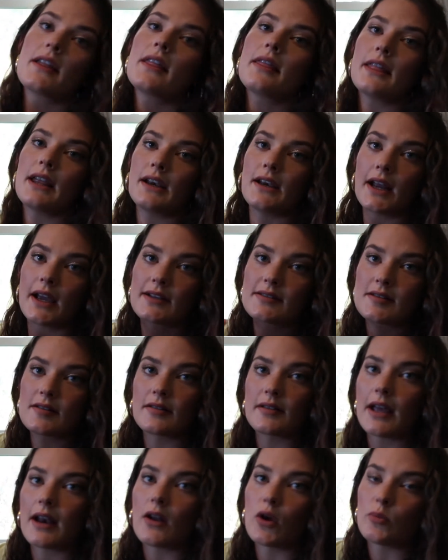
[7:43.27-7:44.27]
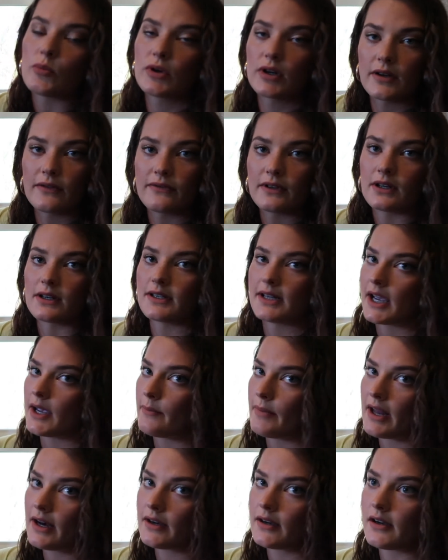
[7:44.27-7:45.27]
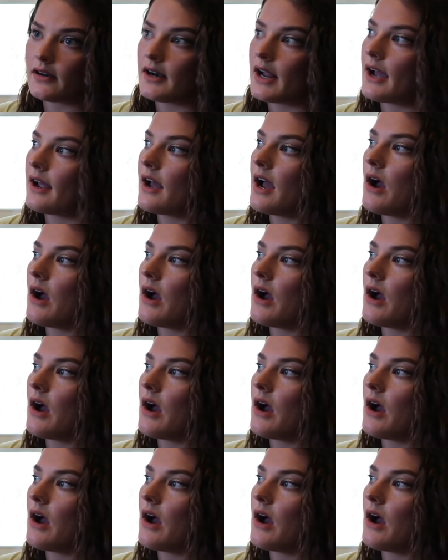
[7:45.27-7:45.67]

Then next under that, I'll put if they're diabetic or not,